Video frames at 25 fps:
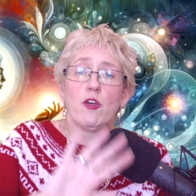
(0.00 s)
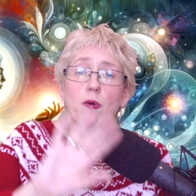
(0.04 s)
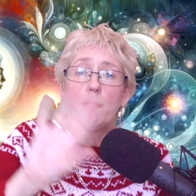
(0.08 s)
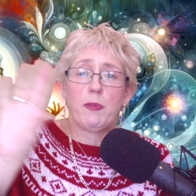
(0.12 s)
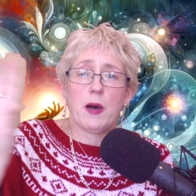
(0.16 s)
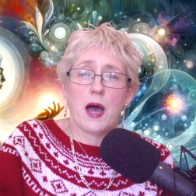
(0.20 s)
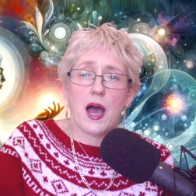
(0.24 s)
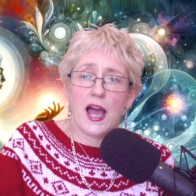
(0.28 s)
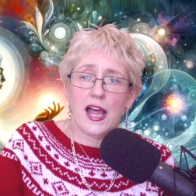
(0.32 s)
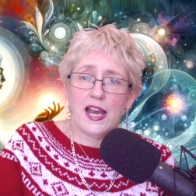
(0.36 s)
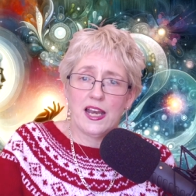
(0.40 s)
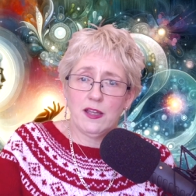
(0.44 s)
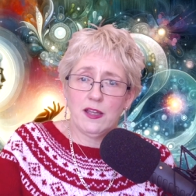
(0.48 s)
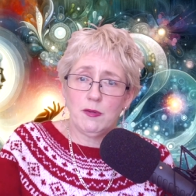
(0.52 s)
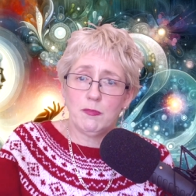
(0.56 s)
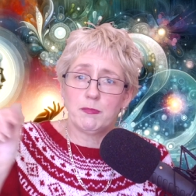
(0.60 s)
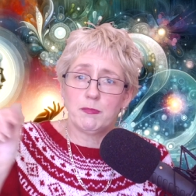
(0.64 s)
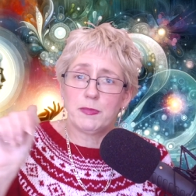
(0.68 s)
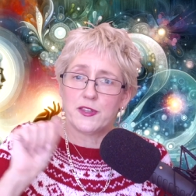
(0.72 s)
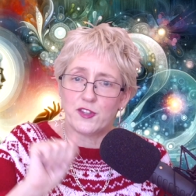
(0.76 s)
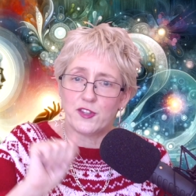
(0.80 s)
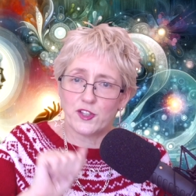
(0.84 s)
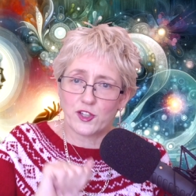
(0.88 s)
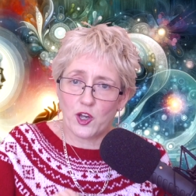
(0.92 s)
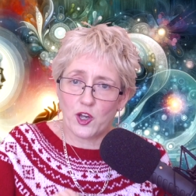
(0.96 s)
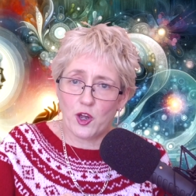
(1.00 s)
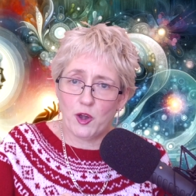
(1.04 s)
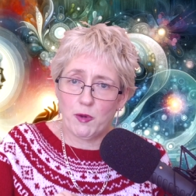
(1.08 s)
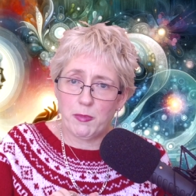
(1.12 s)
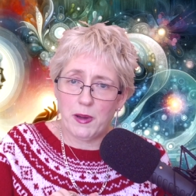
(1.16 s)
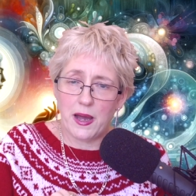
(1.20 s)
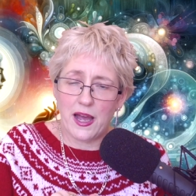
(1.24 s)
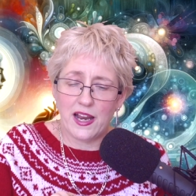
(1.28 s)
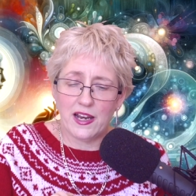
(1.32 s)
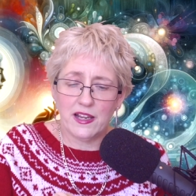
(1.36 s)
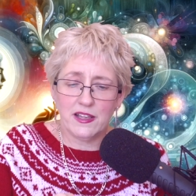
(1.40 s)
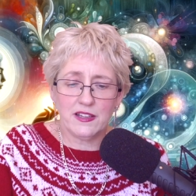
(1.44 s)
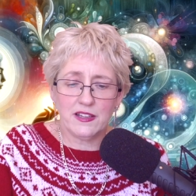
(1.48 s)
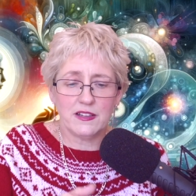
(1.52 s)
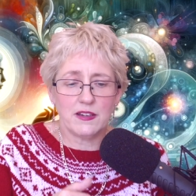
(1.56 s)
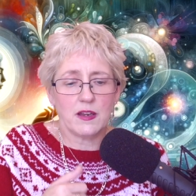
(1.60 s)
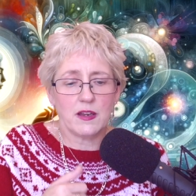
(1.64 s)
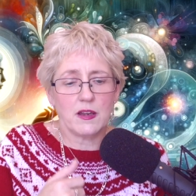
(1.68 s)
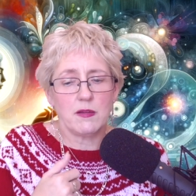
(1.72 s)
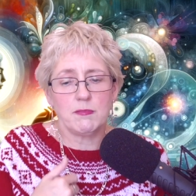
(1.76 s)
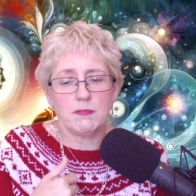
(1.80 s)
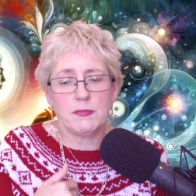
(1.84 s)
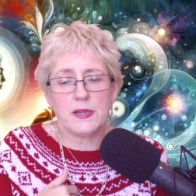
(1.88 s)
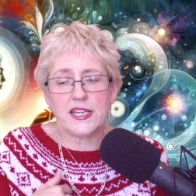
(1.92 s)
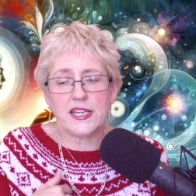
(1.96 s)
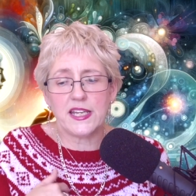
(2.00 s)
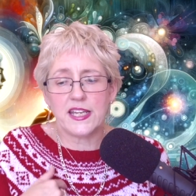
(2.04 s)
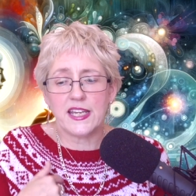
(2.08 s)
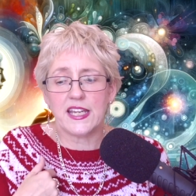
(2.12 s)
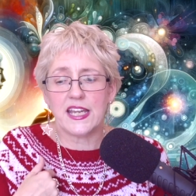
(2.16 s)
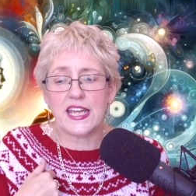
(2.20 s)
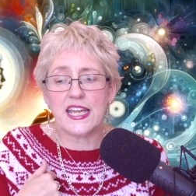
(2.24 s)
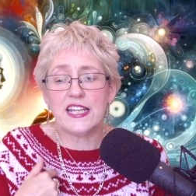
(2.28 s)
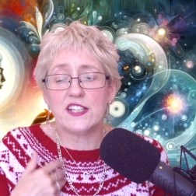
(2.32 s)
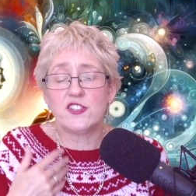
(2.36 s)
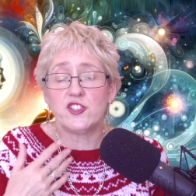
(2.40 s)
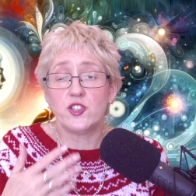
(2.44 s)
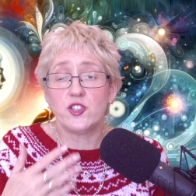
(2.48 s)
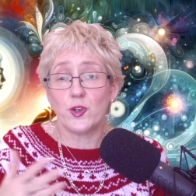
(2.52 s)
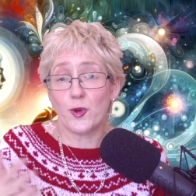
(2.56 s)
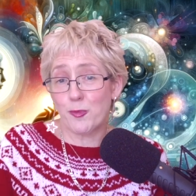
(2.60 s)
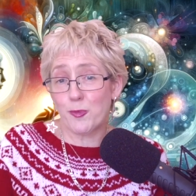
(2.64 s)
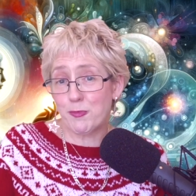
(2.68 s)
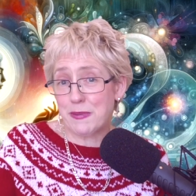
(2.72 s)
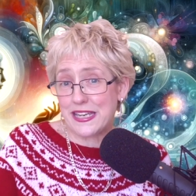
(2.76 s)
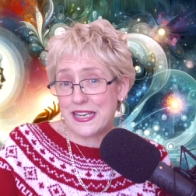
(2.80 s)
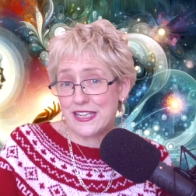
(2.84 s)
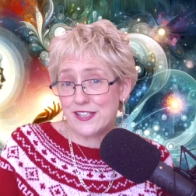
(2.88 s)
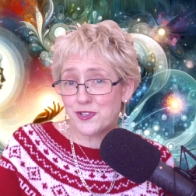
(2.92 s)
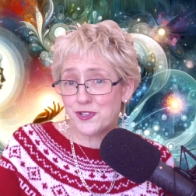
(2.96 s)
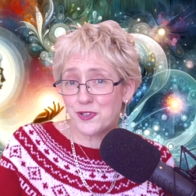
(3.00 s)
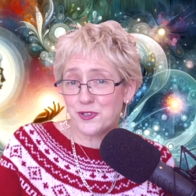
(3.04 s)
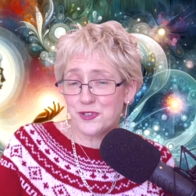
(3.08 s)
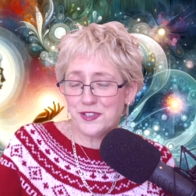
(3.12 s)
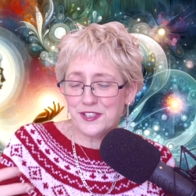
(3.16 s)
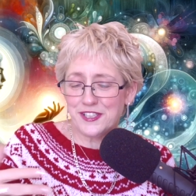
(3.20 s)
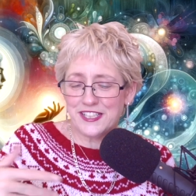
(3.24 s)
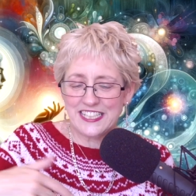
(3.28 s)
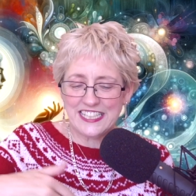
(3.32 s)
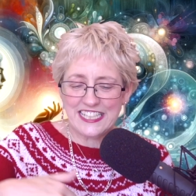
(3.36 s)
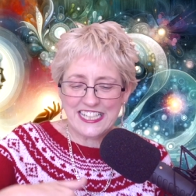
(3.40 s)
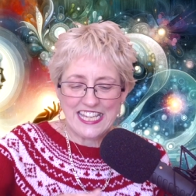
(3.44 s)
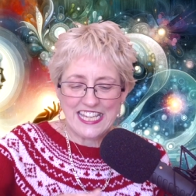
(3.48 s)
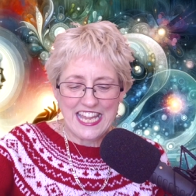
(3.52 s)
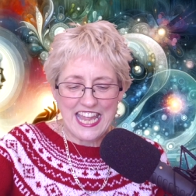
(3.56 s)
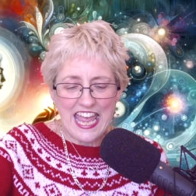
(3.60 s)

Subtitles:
the pilot, but the co-pilot, meaning it's your mentor.